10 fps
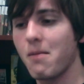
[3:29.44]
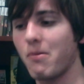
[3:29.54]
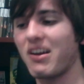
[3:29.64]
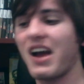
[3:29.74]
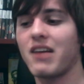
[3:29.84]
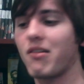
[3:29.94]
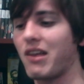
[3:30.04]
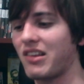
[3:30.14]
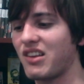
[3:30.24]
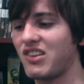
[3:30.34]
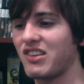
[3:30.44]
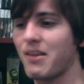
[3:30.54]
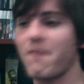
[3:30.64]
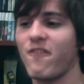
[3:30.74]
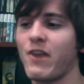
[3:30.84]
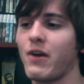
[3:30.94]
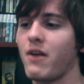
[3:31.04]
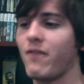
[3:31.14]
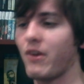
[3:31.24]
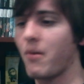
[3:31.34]
But I digress. That's just a
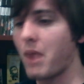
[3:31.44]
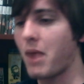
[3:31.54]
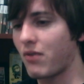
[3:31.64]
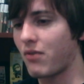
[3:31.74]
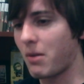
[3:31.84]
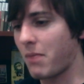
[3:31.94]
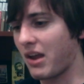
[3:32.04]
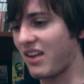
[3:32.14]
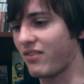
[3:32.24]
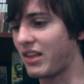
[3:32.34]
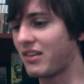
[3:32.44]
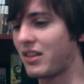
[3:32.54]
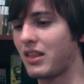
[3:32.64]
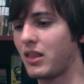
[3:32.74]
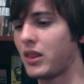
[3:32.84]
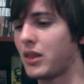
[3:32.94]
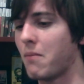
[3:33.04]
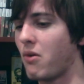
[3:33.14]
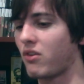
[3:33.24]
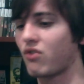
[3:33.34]
very, very minor nitpick. And if that's the
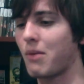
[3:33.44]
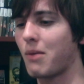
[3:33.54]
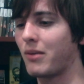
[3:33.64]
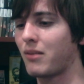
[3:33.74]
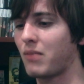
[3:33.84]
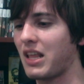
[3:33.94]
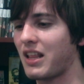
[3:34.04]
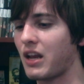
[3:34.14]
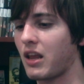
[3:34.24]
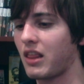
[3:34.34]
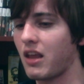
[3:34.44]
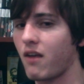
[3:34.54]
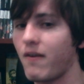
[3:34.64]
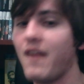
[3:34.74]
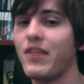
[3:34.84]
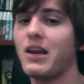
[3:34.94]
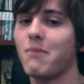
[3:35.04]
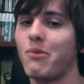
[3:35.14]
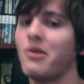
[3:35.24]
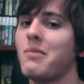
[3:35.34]
most troublesome thing that I can think of, they
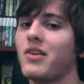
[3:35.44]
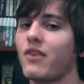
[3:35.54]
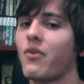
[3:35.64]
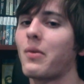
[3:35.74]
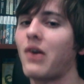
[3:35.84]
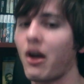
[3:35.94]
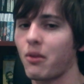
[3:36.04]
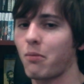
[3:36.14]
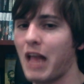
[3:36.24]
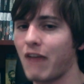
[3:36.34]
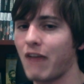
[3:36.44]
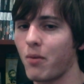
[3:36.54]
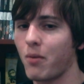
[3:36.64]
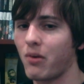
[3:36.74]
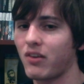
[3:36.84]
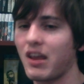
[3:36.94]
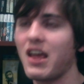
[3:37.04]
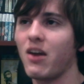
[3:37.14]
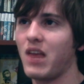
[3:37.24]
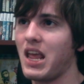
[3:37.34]
didn't put in music from their other platformers,
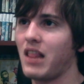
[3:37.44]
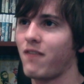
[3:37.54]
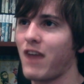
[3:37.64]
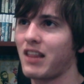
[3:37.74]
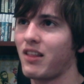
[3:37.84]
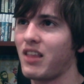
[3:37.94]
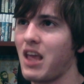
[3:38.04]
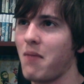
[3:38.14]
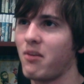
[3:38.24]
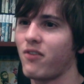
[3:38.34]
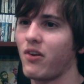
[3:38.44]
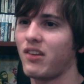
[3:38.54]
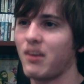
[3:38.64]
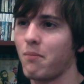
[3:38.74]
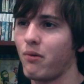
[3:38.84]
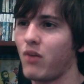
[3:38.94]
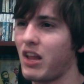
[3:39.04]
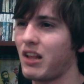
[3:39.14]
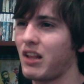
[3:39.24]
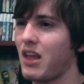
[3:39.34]
and the fact that the game is very simple
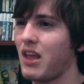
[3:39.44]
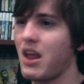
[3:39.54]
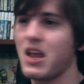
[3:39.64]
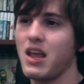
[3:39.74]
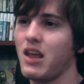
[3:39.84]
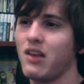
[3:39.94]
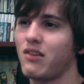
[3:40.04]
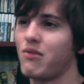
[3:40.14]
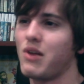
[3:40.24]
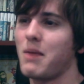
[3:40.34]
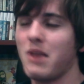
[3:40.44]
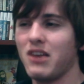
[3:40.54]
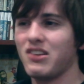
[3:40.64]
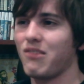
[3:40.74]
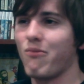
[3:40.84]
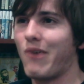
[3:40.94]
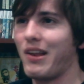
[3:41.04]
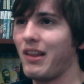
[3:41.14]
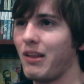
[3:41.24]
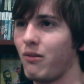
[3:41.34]
and that they screwed up just
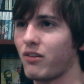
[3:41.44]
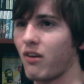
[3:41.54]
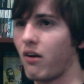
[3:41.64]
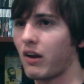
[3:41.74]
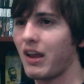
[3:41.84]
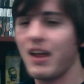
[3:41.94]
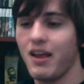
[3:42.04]
one little song,